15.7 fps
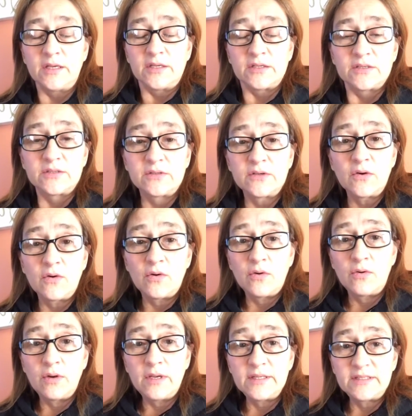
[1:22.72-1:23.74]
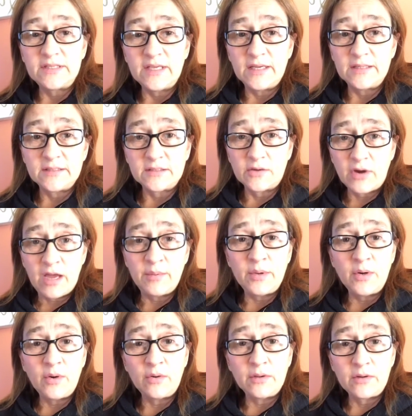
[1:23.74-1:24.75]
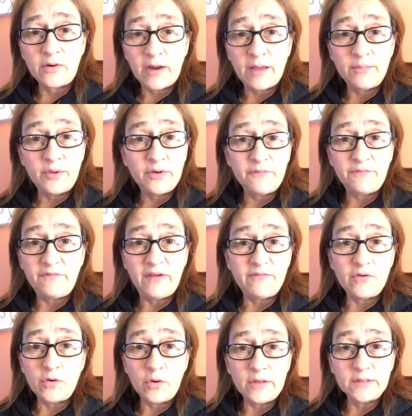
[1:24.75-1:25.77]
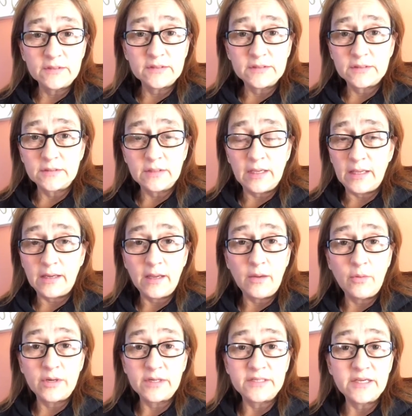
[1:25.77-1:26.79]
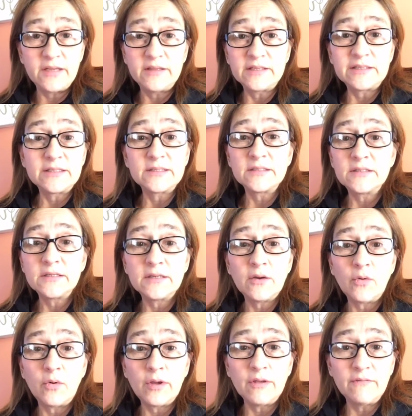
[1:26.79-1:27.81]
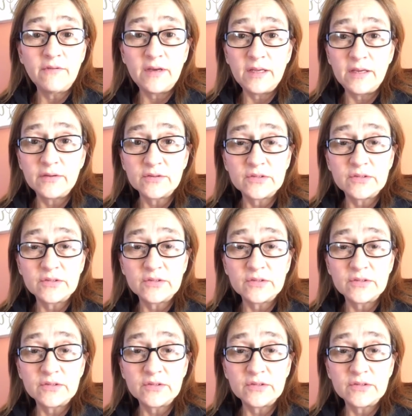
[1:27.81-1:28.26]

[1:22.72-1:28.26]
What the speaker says: So it says grab your favorite oils, and I want to tell you this isn't an oil video.